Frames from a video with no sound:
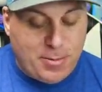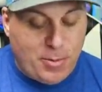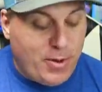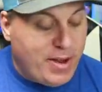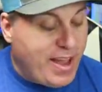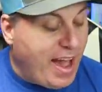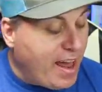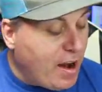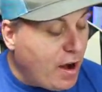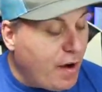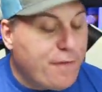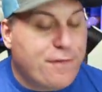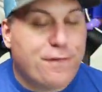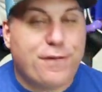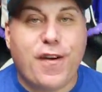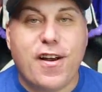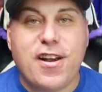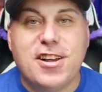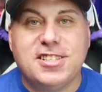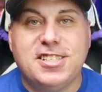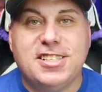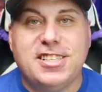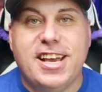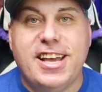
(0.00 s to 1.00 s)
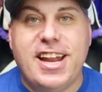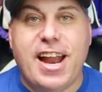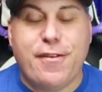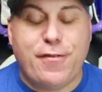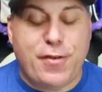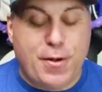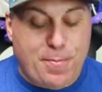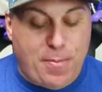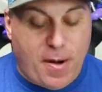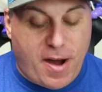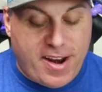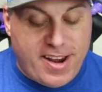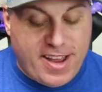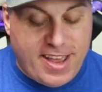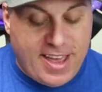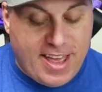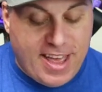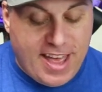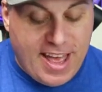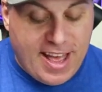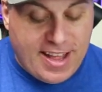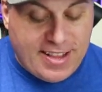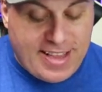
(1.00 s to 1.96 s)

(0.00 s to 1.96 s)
We got our first hit, everybody.